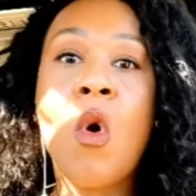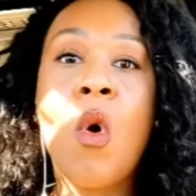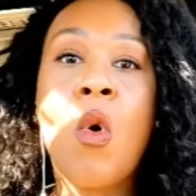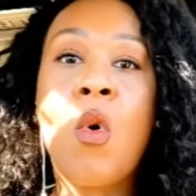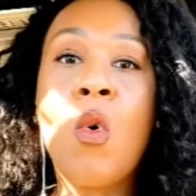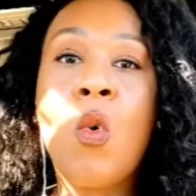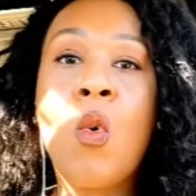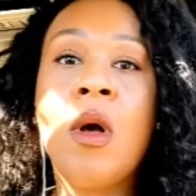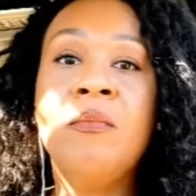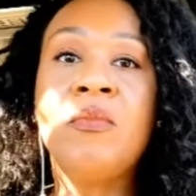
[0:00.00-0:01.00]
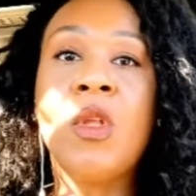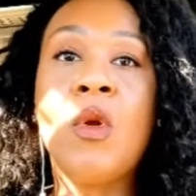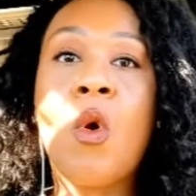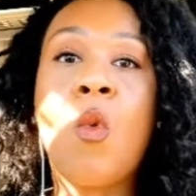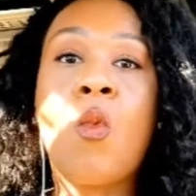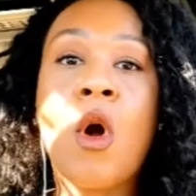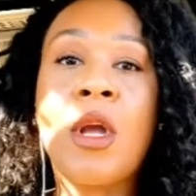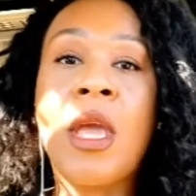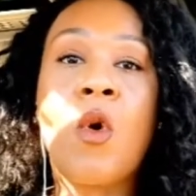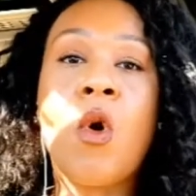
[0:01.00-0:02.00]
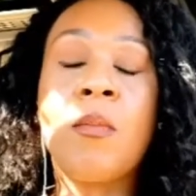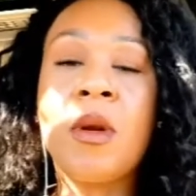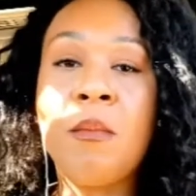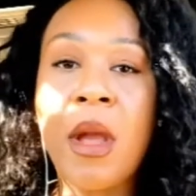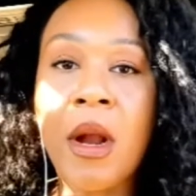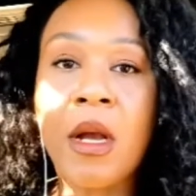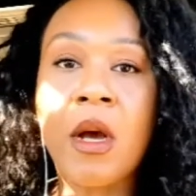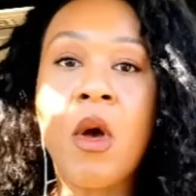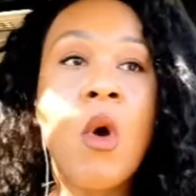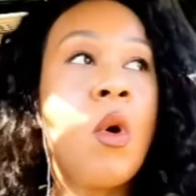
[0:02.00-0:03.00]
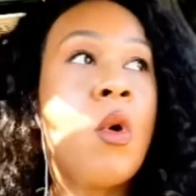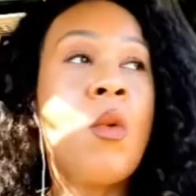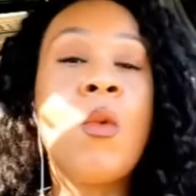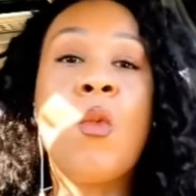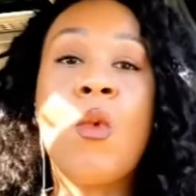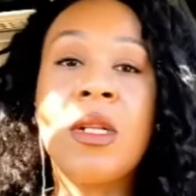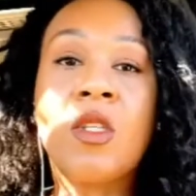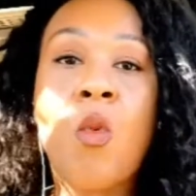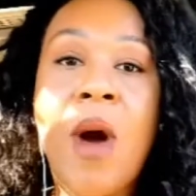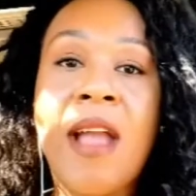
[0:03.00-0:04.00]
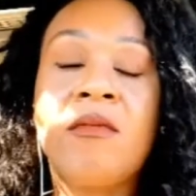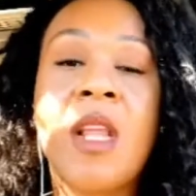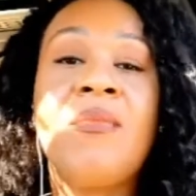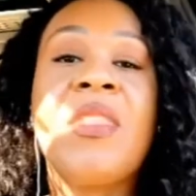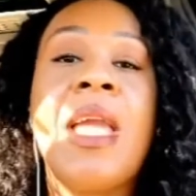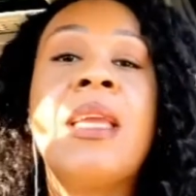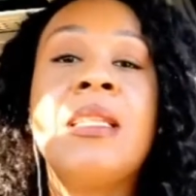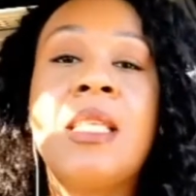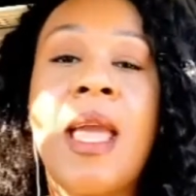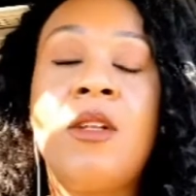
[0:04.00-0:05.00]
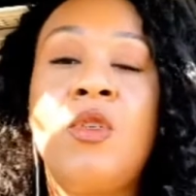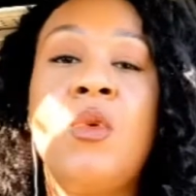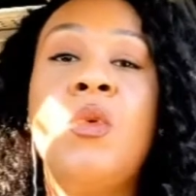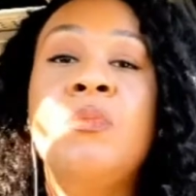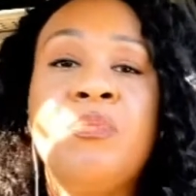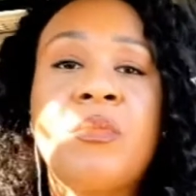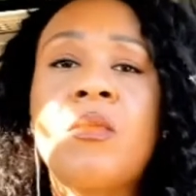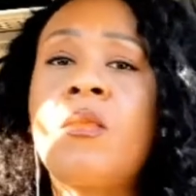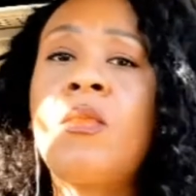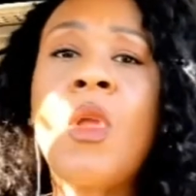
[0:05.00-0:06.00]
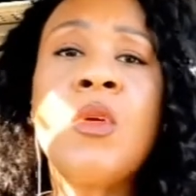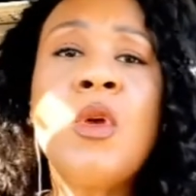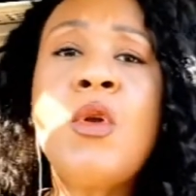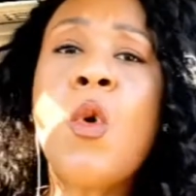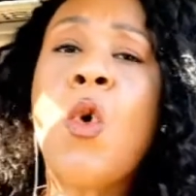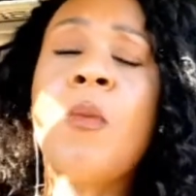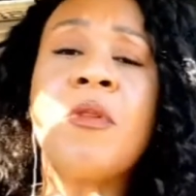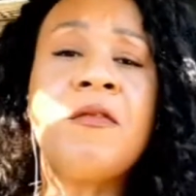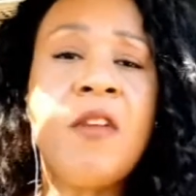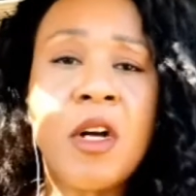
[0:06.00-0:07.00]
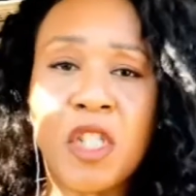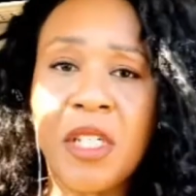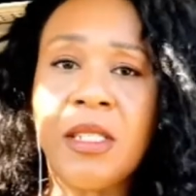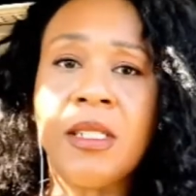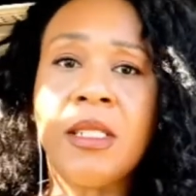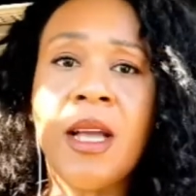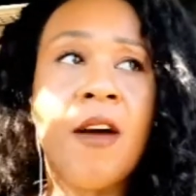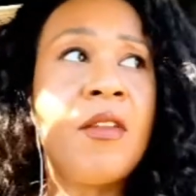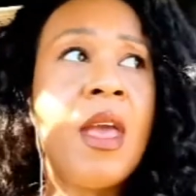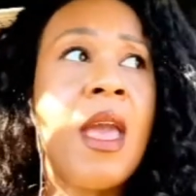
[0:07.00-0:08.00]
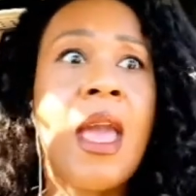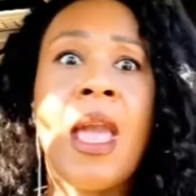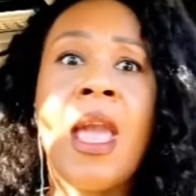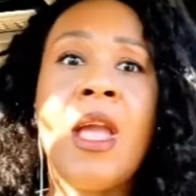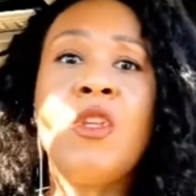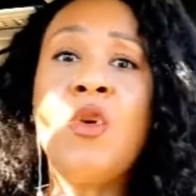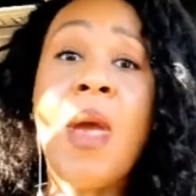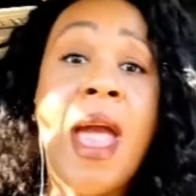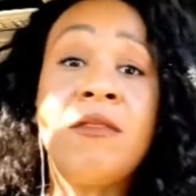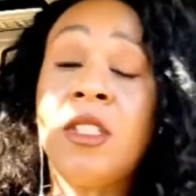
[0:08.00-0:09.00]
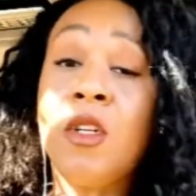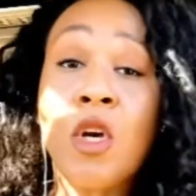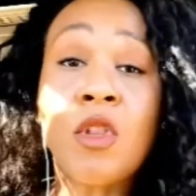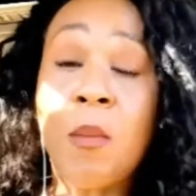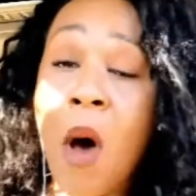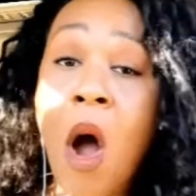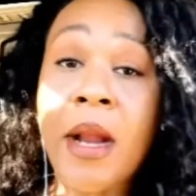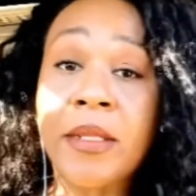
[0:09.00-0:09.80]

who, work in corporate America, who wants a wife that they can take to, corporate functions and stuff. And you have to look the part.